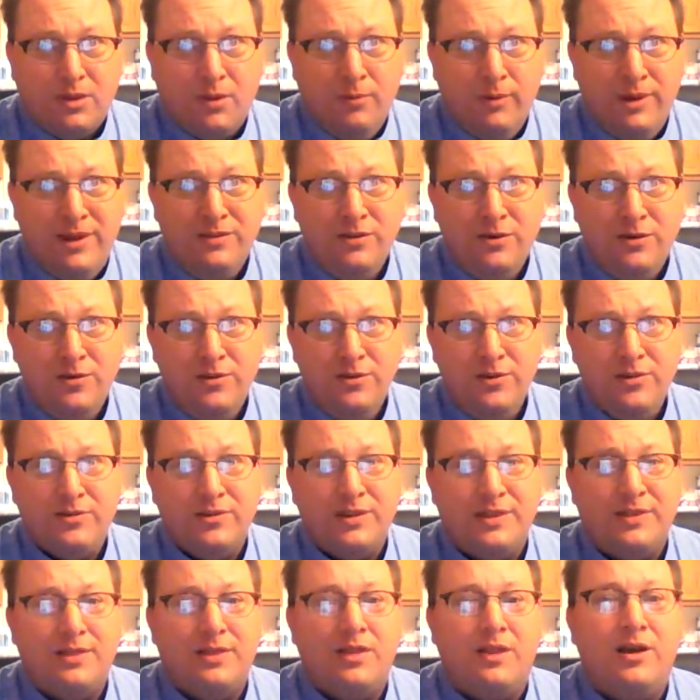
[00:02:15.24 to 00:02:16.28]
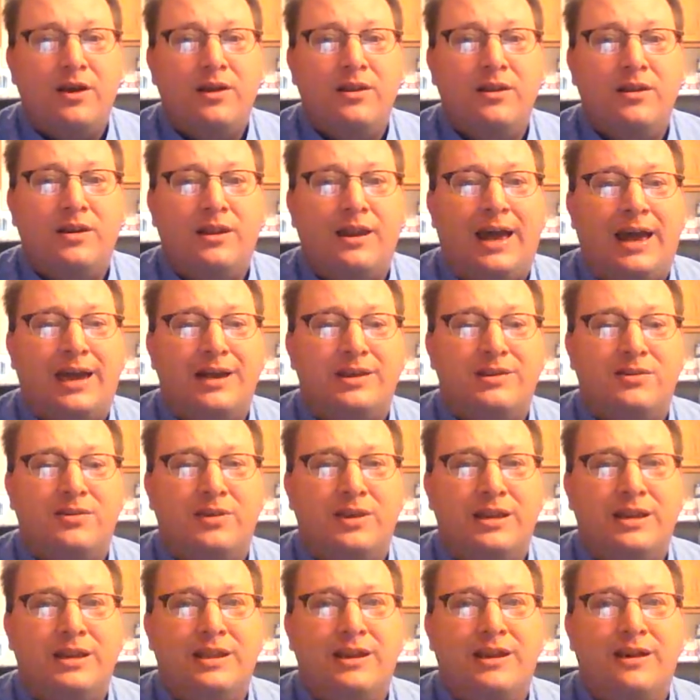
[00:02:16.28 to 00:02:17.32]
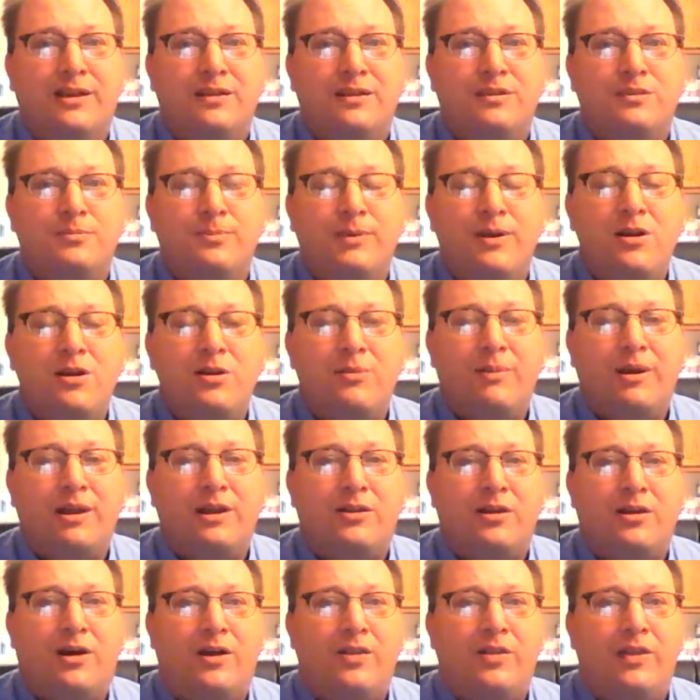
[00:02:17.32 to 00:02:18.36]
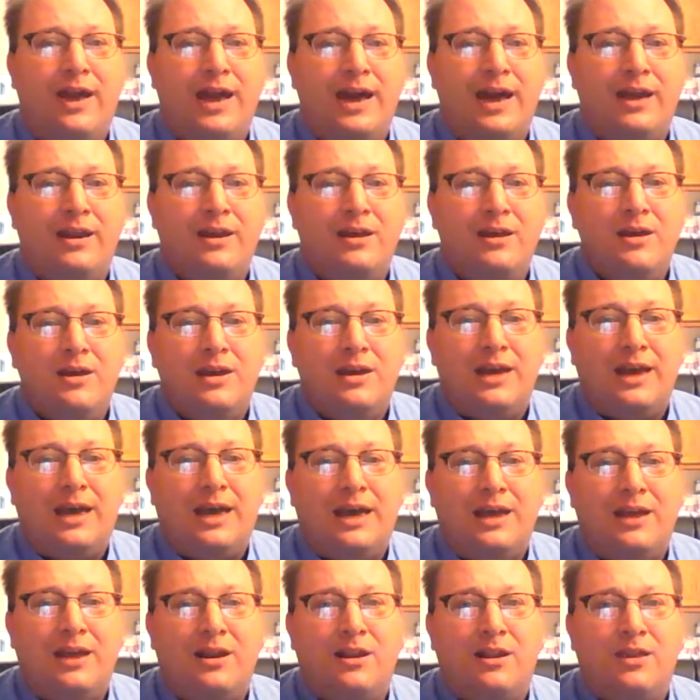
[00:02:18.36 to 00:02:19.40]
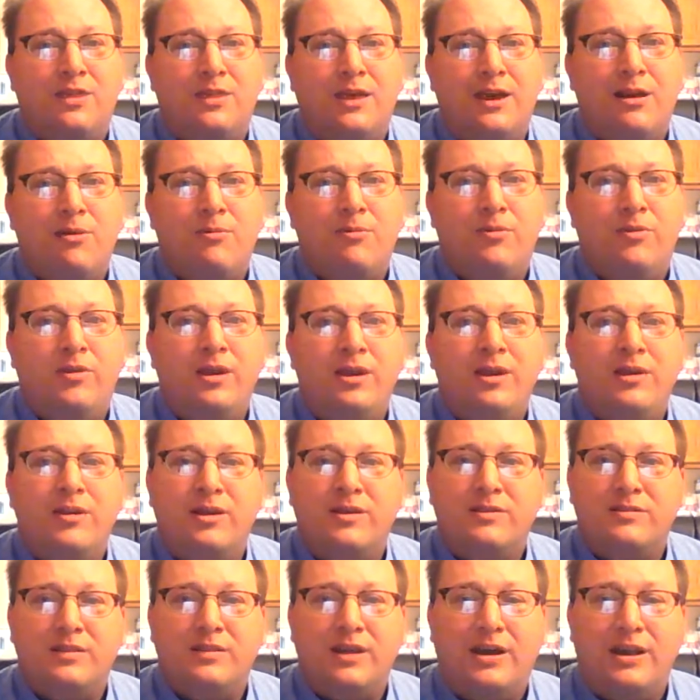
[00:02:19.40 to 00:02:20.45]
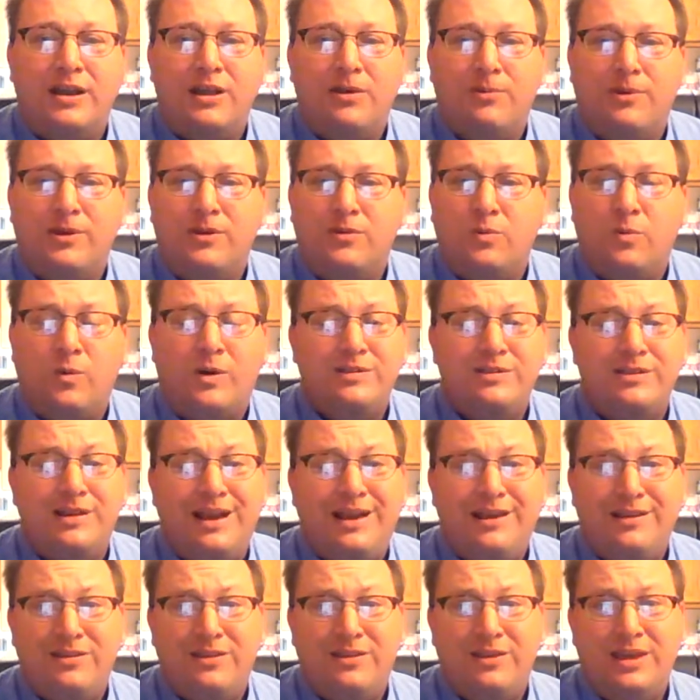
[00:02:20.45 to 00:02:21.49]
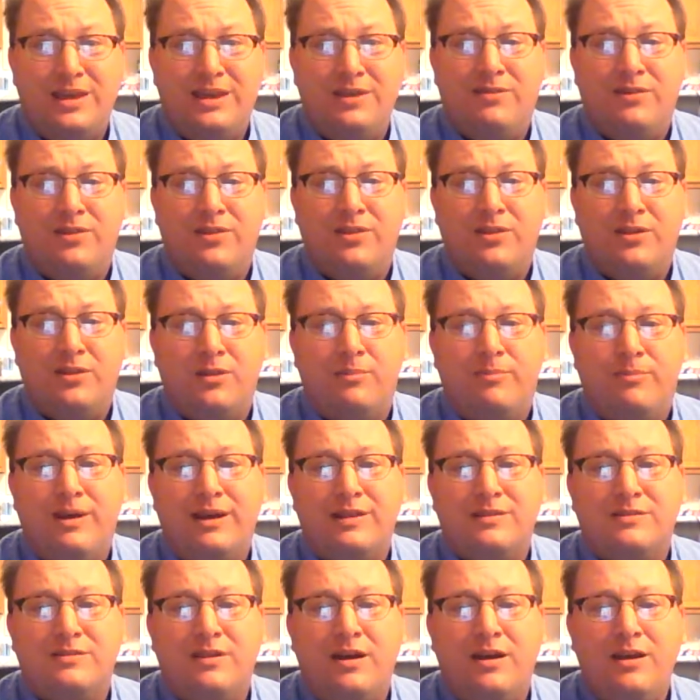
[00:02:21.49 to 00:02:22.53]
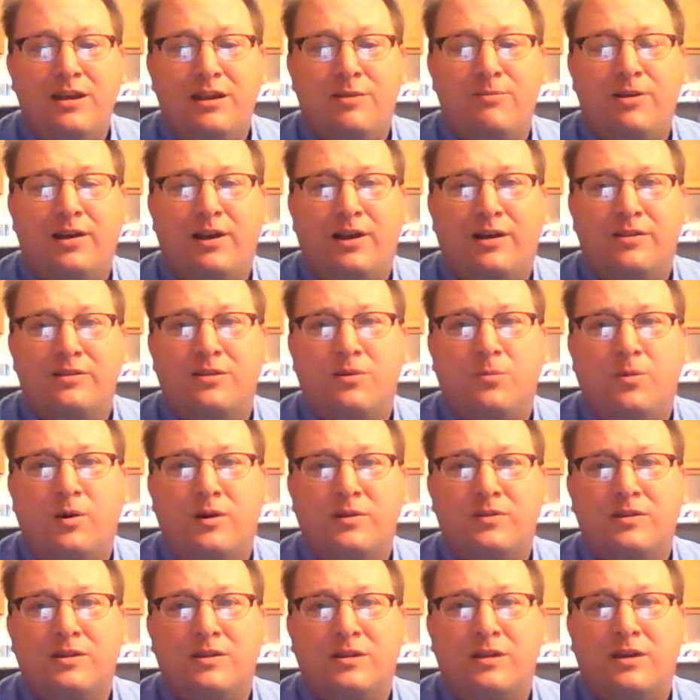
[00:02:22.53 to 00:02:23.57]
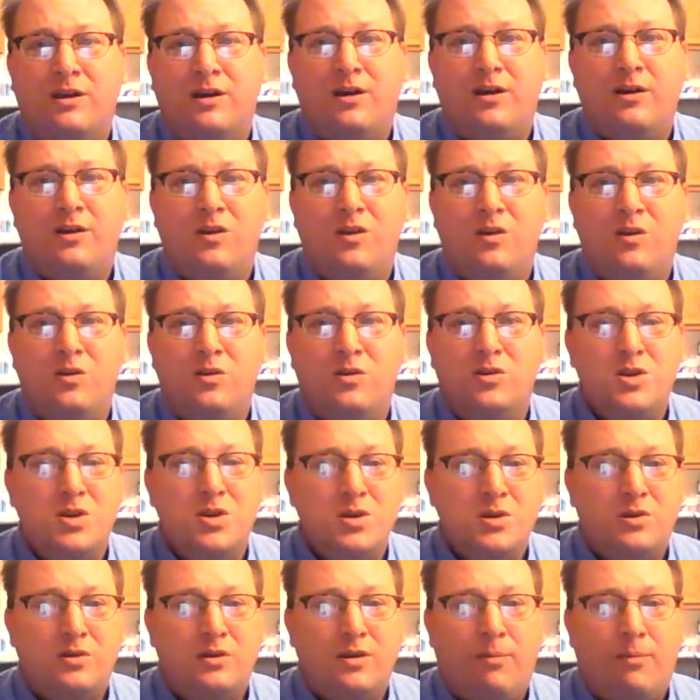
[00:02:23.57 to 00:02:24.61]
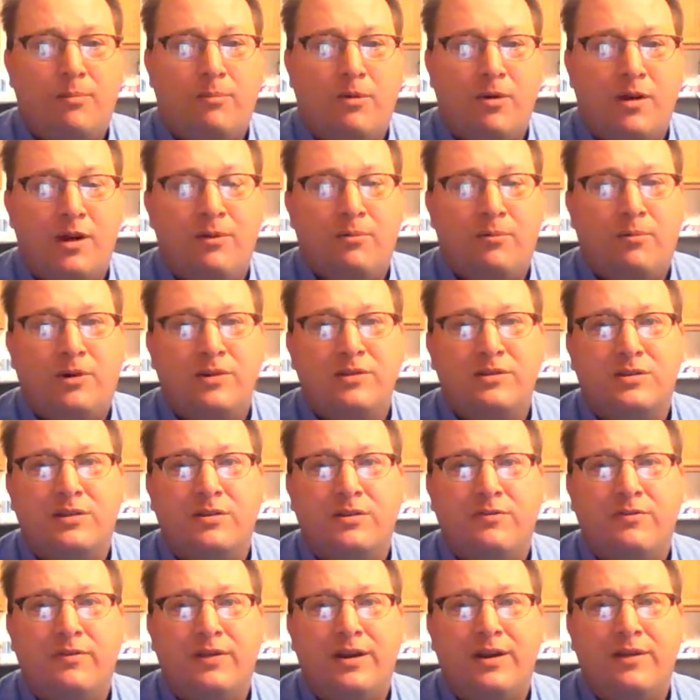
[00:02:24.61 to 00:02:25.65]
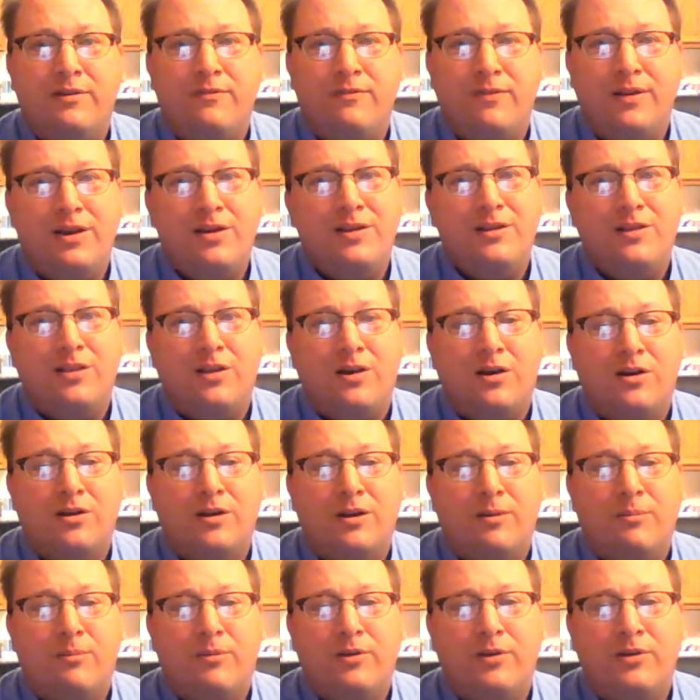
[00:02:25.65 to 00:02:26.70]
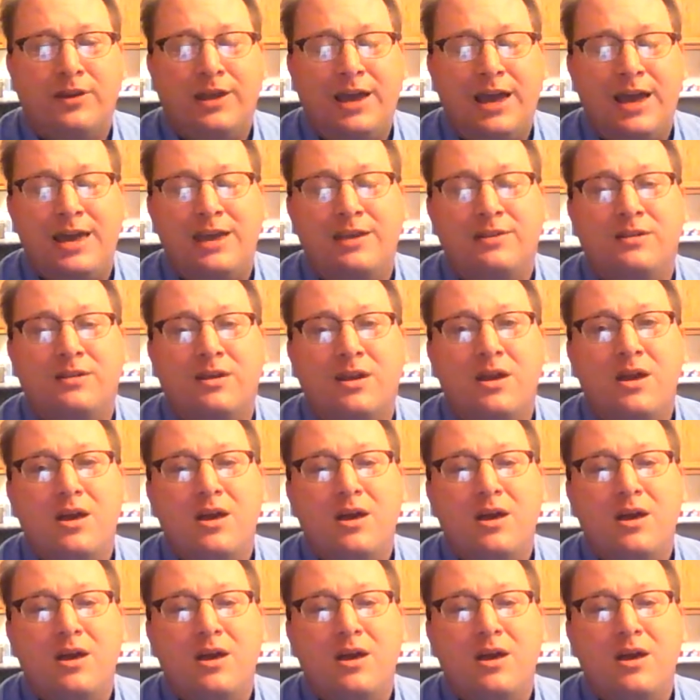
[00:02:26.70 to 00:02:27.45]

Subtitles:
researchers in London actually did an experiment on that, and they did a study which wasn't actually even the best study, because it wasn't a huge number, and it wasn't a very, very long number of days.